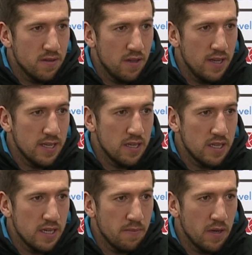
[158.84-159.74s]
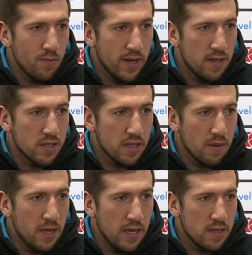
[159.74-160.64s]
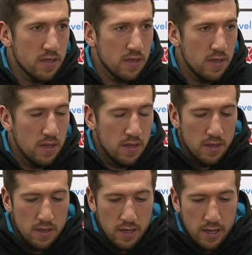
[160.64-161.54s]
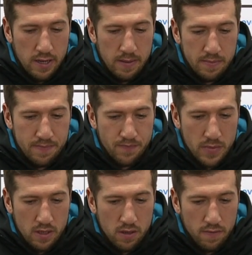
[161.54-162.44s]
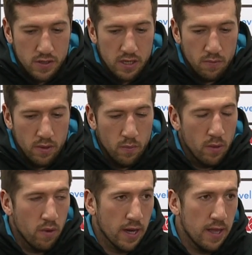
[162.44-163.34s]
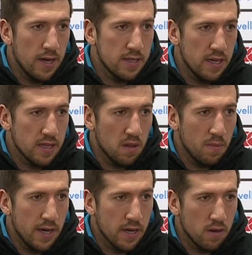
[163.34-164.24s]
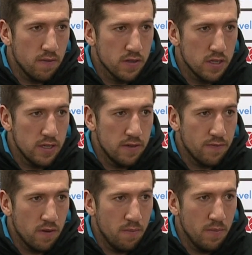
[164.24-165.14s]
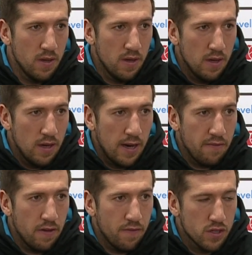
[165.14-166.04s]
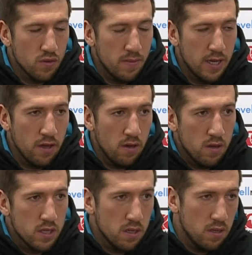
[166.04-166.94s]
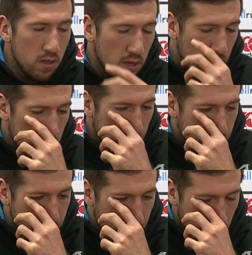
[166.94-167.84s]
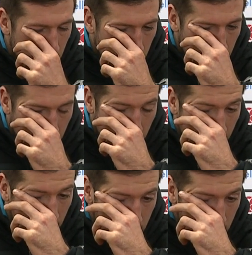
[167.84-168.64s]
the leading team in Wales at the minute. And obviously we want to get that title back, obviously, from having it for so many years. But yeah,